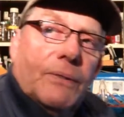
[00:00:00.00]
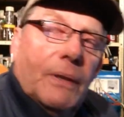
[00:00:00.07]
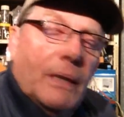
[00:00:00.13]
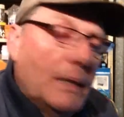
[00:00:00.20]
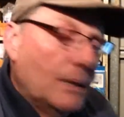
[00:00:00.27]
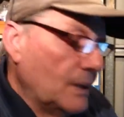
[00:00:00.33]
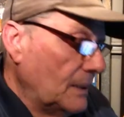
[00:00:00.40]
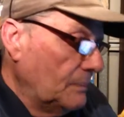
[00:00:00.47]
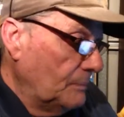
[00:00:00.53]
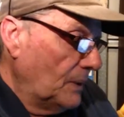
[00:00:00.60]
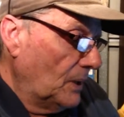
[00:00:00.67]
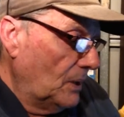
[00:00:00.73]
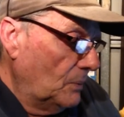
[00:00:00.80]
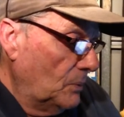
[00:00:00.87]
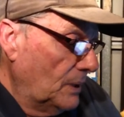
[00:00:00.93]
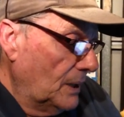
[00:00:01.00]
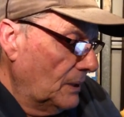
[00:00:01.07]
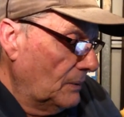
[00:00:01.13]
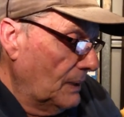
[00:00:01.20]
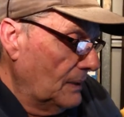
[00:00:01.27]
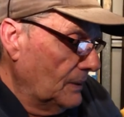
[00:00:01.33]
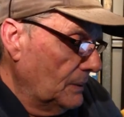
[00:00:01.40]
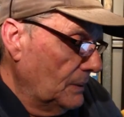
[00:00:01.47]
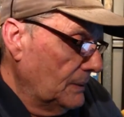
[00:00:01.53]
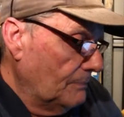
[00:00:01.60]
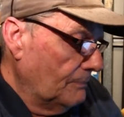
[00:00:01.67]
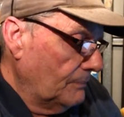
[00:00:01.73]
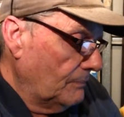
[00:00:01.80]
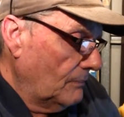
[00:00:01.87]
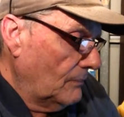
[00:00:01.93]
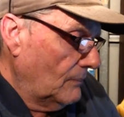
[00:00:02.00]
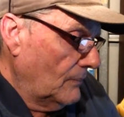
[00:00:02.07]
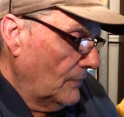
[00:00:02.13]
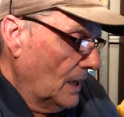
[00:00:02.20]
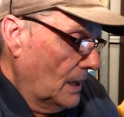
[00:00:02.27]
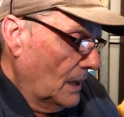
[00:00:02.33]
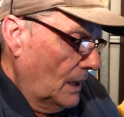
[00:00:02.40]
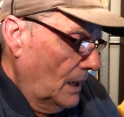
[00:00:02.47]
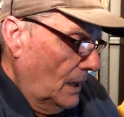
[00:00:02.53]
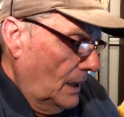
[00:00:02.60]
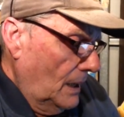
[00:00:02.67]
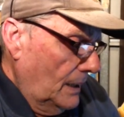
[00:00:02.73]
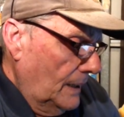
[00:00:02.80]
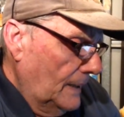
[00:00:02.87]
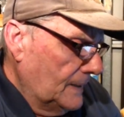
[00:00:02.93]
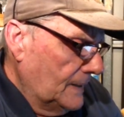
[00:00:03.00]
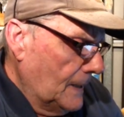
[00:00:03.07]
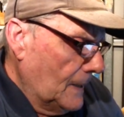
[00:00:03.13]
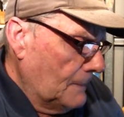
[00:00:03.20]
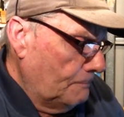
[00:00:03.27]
3 as yet, but I will get around to it. And